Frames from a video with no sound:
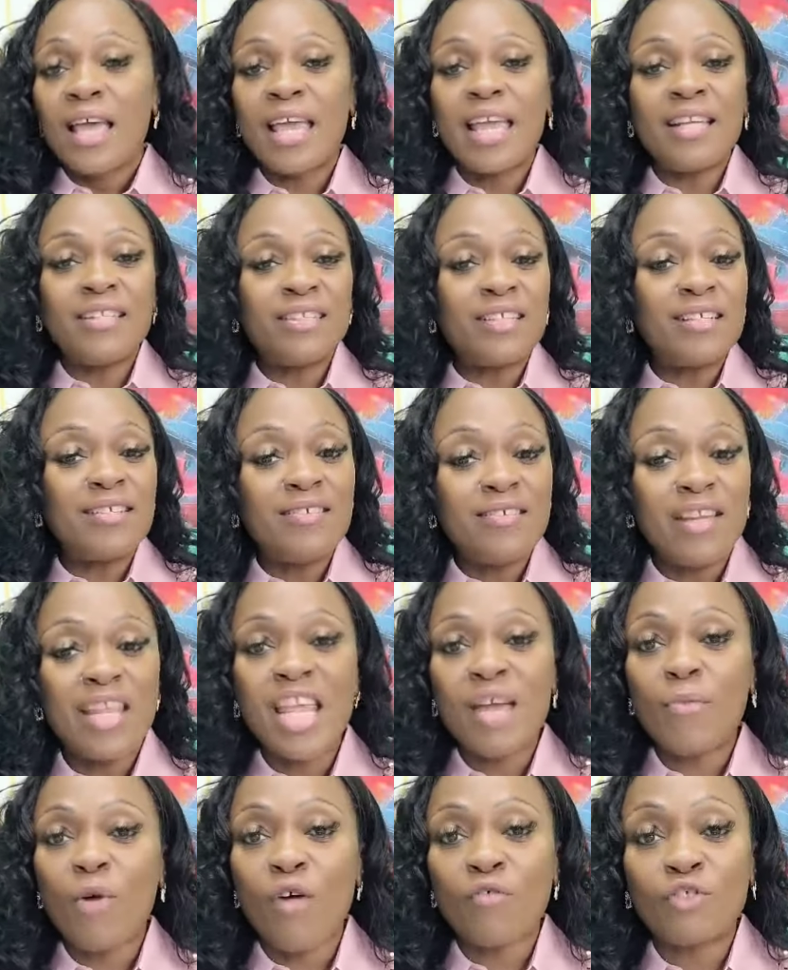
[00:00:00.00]
in the
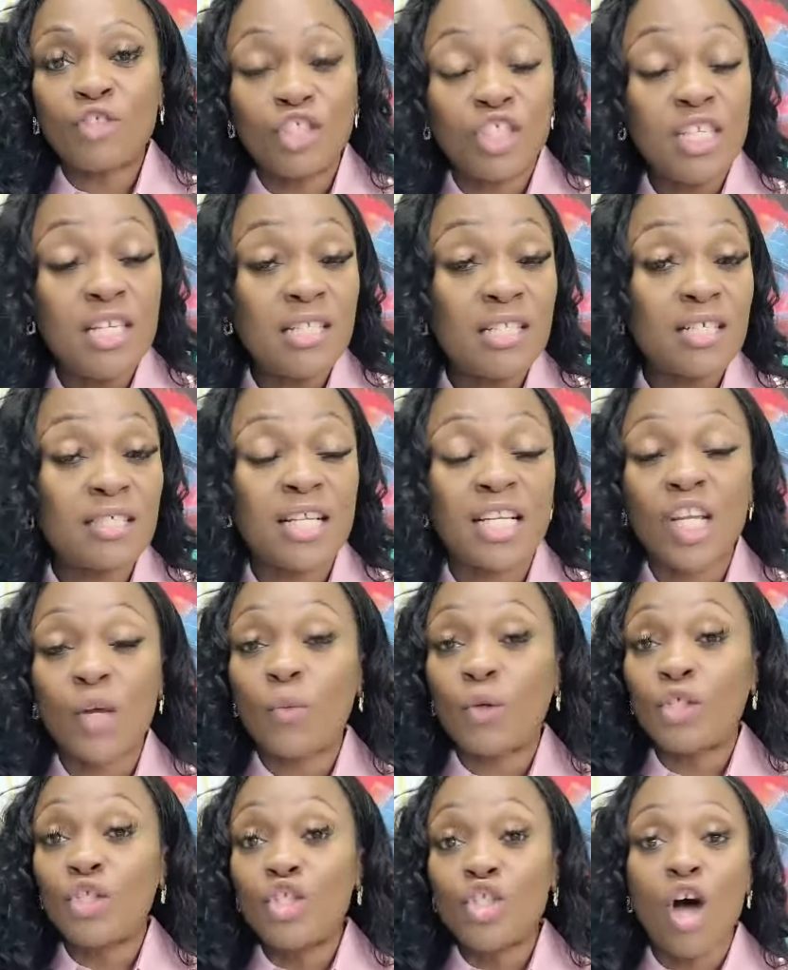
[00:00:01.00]
name of Jesus, that I
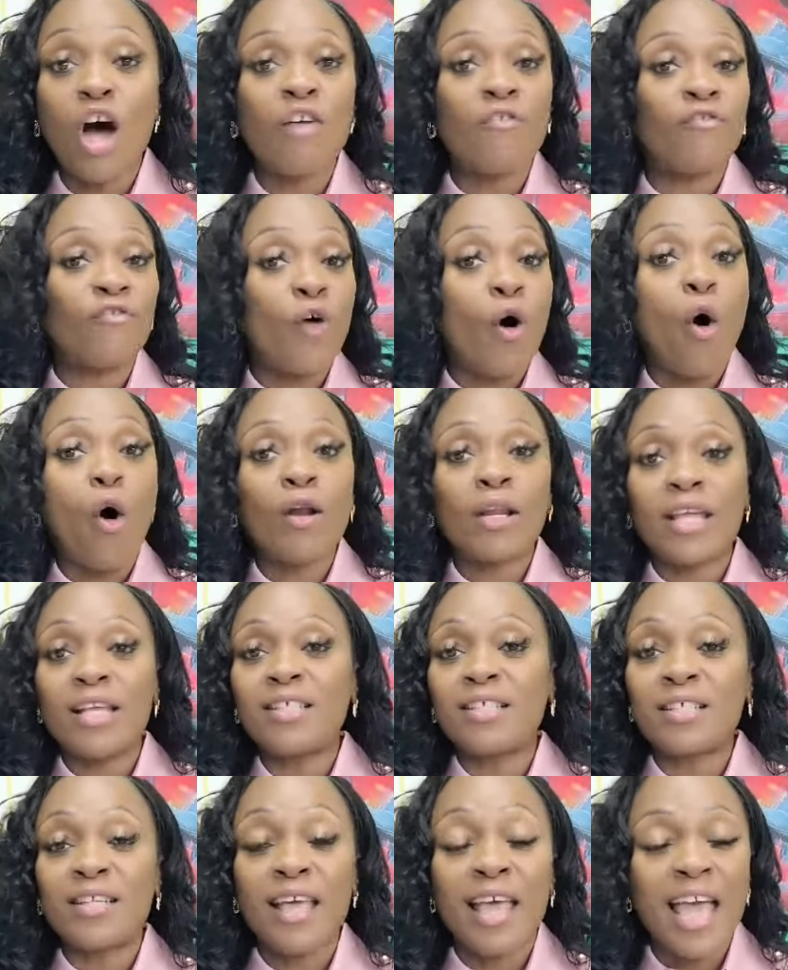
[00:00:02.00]
will not fall
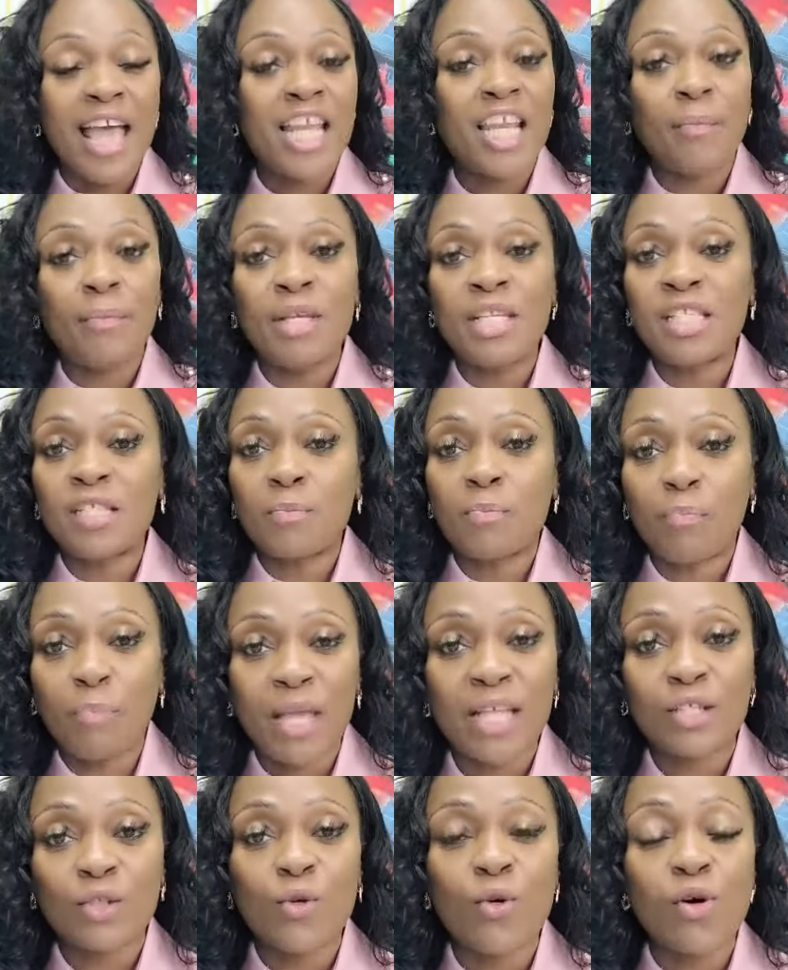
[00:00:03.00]
into the enemy's
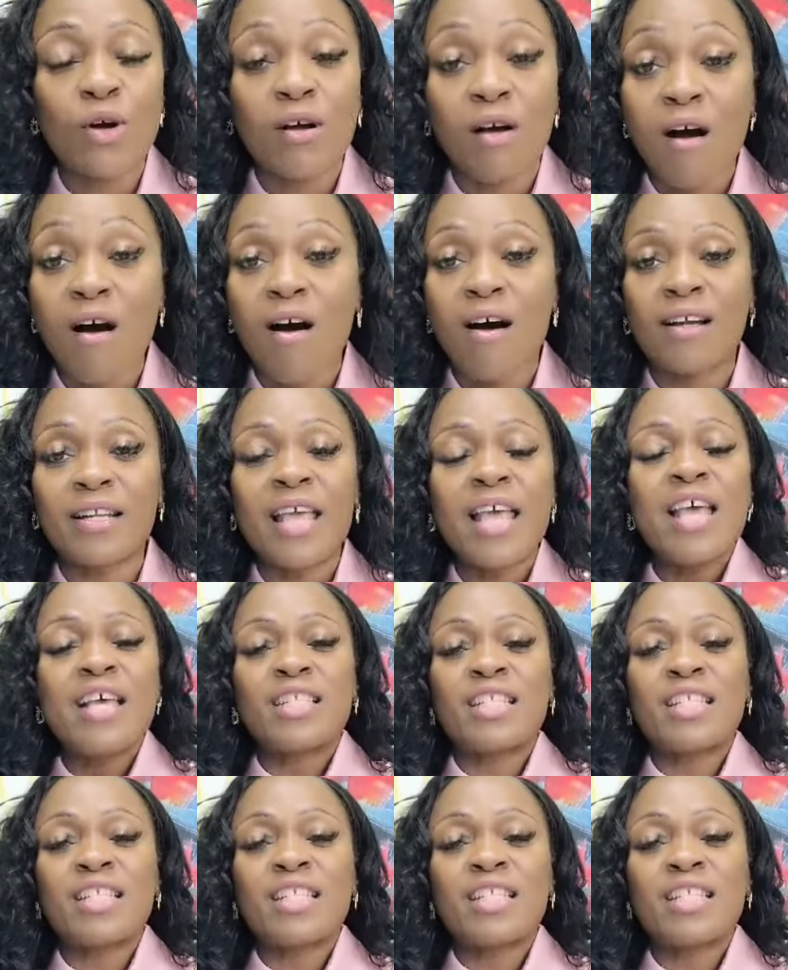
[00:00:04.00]
pit, oh God.